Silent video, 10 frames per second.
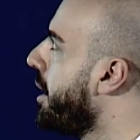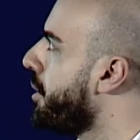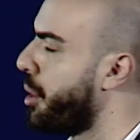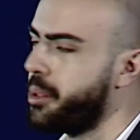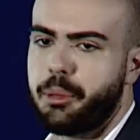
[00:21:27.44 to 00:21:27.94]

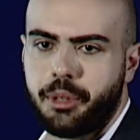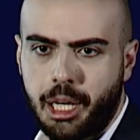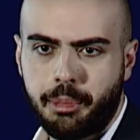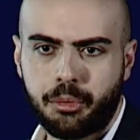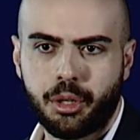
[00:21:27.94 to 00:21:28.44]
So something
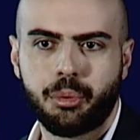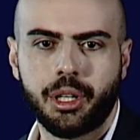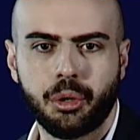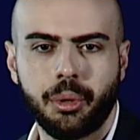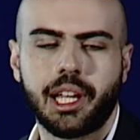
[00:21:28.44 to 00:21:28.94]
about what we're
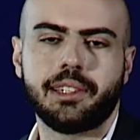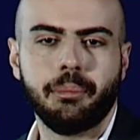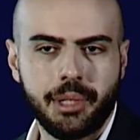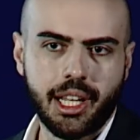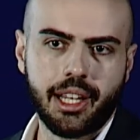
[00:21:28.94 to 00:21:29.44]
doing as
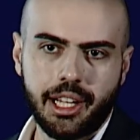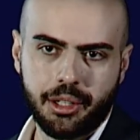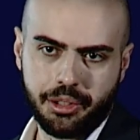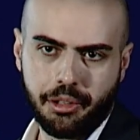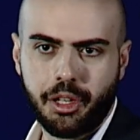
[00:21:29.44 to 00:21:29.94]
MDIA
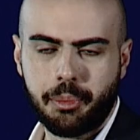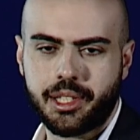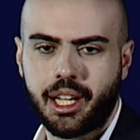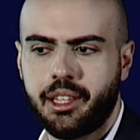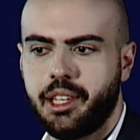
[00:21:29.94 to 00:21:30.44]
on the flip
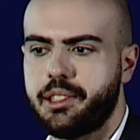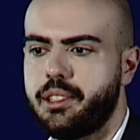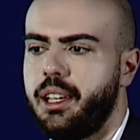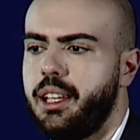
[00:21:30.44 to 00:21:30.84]
side is